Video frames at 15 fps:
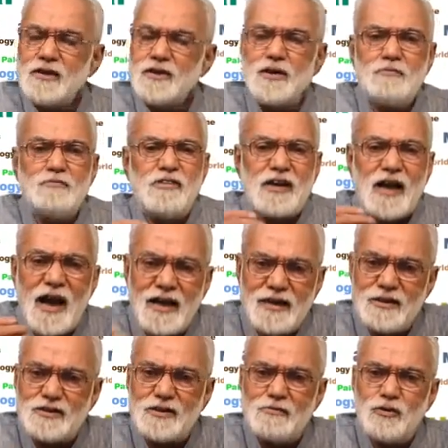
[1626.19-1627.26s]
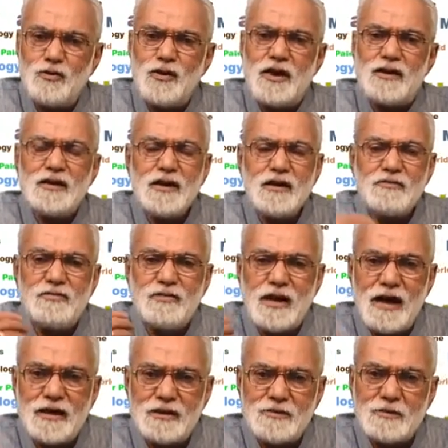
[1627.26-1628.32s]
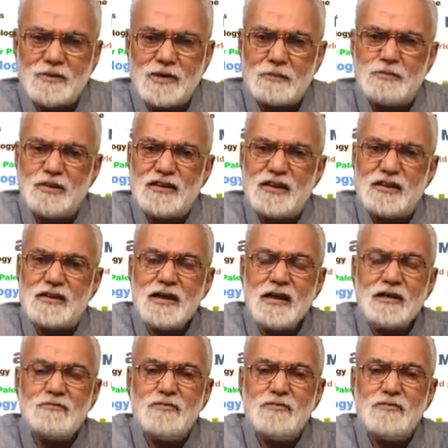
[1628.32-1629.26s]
You have varieties of lunates, varieties of trapezes,